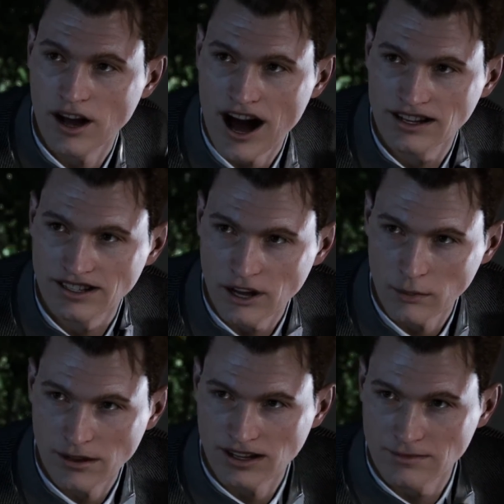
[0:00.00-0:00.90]
it's not clear
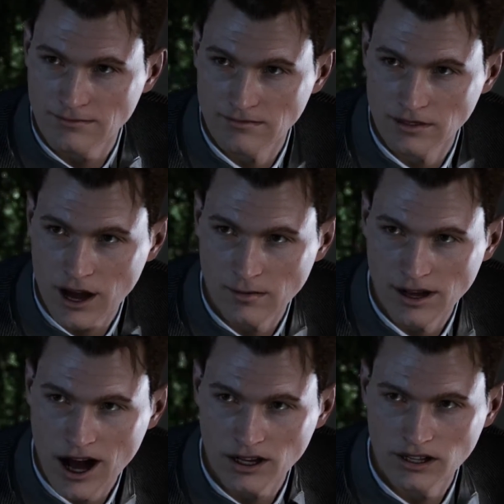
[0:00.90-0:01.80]
exactly what
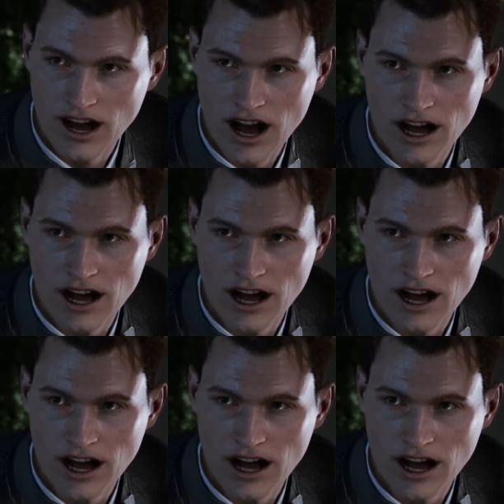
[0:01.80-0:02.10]
bonuses, but